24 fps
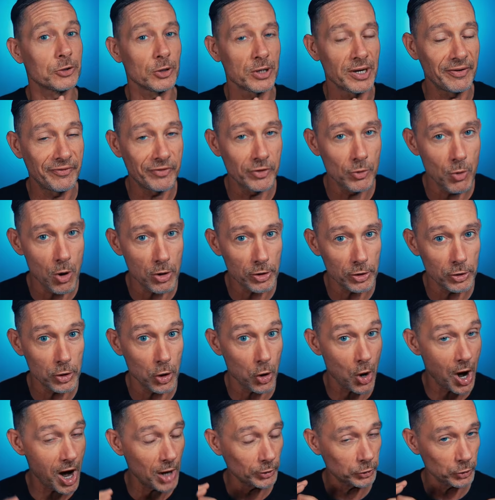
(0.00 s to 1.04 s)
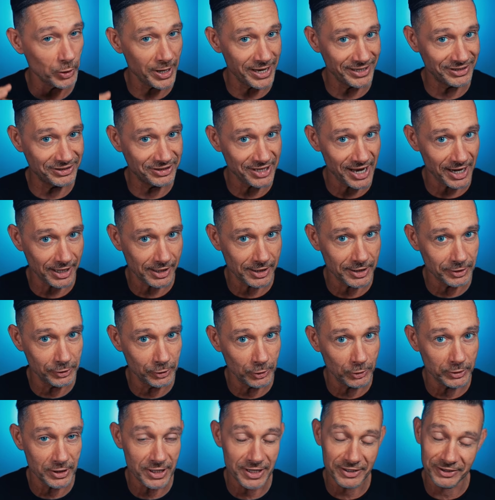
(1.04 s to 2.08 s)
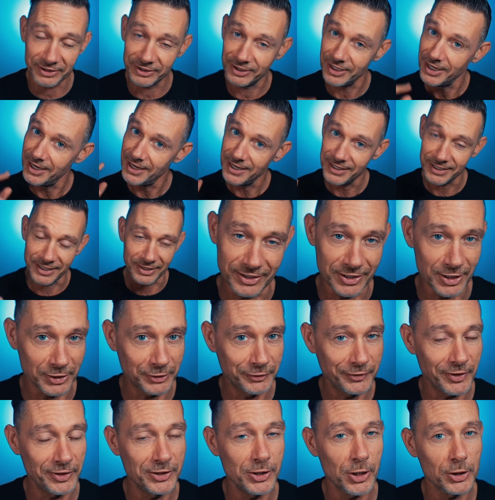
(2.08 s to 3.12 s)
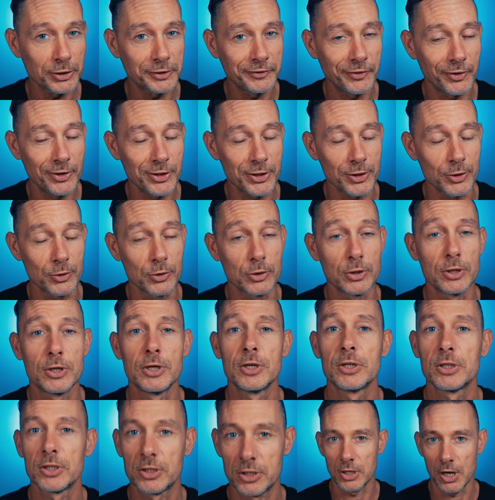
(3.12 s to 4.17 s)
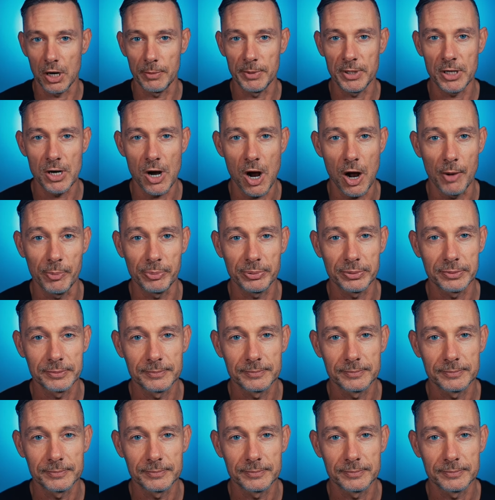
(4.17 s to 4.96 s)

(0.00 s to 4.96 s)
So if you want to know how to exactly do this, then this video is for you. Coming up.